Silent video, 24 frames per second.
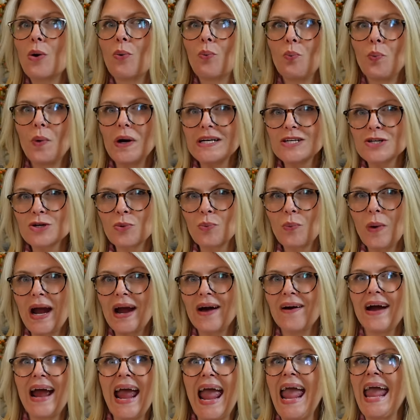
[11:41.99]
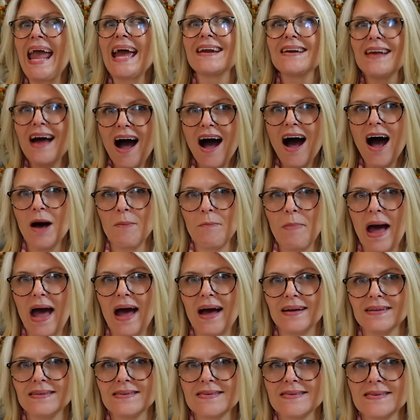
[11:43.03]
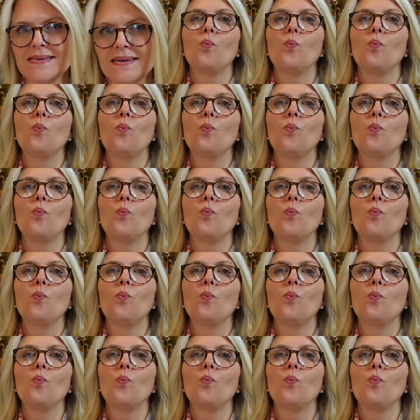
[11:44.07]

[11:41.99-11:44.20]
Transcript: winter wear, and hot pads.